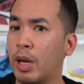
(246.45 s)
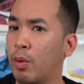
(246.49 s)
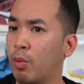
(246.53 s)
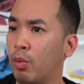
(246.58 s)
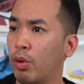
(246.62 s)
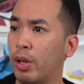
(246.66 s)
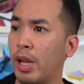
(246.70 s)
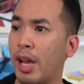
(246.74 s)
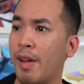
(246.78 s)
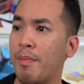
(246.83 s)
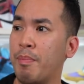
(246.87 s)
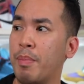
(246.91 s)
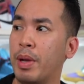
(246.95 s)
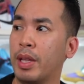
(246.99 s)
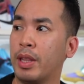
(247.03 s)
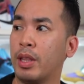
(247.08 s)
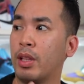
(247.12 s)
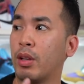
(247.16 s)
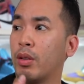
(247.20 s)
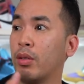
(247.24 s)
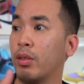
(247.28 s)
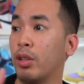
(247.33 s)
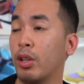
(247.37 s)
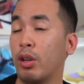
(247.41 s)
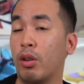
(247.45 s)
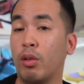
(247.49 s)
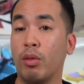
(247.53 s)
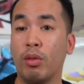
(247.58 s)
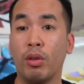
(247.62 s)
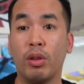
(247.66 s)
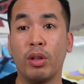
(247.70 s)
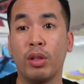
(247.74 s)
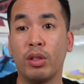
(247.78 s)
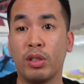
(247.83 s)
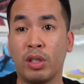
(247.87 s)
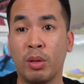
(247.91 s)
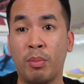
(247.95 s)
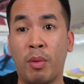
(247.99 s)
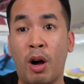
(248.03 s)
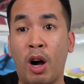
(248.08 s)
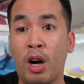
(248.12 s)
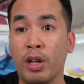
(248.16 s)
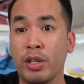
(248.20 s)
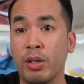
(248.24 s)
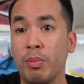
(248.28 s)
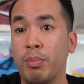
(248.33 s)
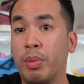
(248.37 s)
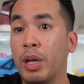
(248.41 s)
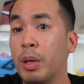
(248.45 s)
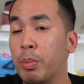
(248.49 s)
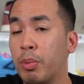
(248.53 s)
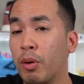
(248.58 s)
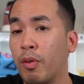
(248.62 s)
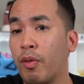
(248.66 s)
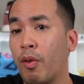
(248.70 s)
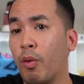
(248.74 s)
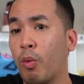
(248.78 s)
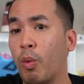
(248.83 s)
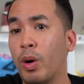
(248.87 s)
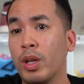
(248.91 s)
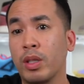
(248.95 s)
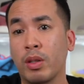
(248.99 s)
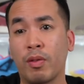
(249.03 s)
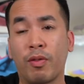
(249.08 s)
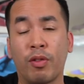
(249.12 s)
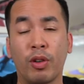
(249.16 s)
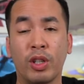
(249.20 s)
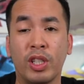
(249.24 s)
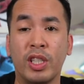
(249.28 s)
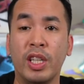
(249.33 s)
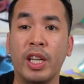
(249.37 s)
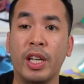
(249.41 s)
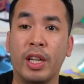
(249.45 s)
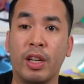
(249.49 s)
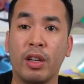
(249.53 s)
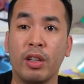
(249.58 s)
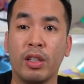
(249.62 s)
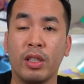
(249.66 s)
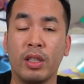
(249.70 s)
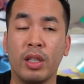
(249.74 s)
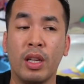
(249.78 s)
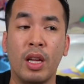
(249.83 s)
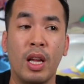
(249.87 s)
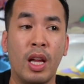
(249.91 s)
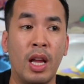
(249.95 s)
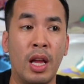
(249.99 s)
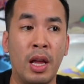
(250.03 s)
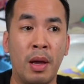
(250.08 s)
I wouldn't have met the you know some awesome people if it wasn't for sneakers.